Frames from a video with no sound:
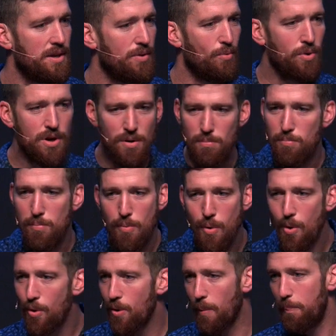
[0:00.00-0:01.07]
We're
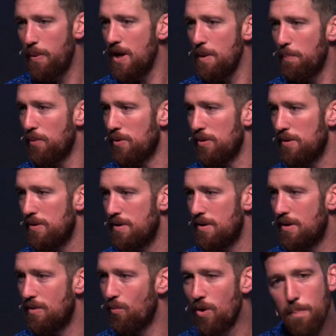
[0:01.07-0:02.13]
moral people.
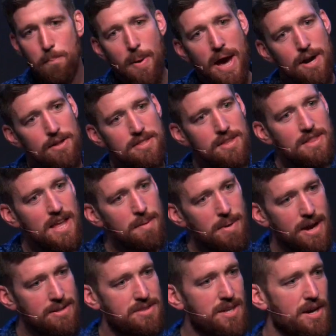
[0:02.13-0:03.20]
We're better than them
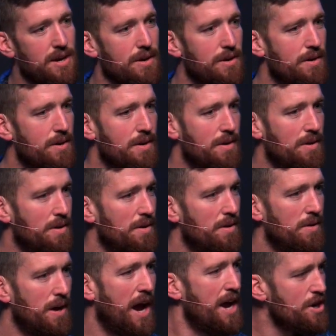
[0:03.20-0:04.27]
out there.
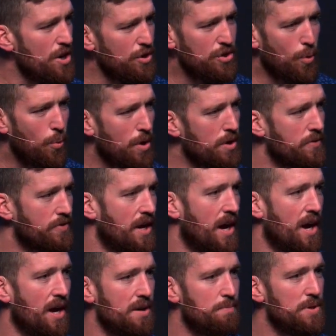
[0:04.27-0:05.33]
I know the Word of
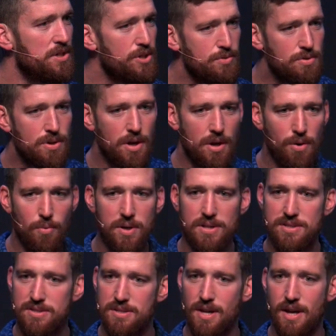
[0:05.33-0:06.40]
God, but do you know what
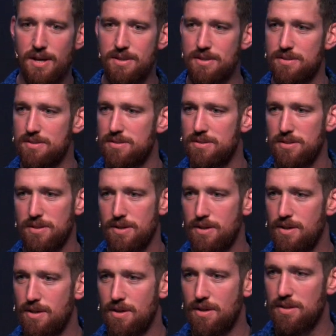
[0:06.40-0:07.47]
it says?
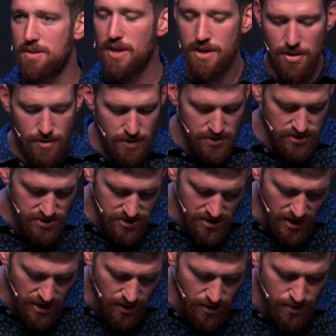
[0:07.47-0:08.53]
That you're a
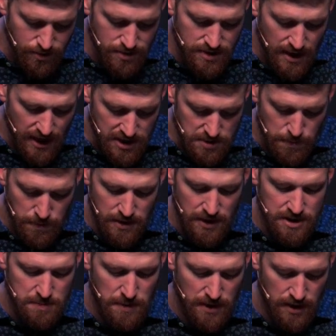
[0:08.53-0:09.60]
sinner who desperately
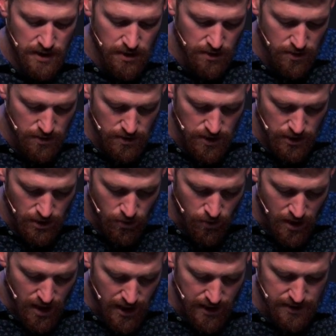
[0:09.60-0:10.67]
needs to be healed in
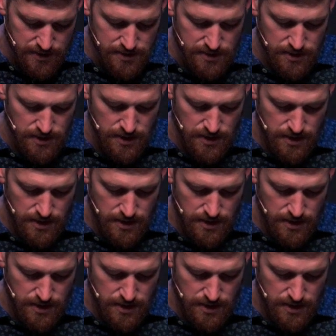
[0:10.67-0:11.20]
Christ.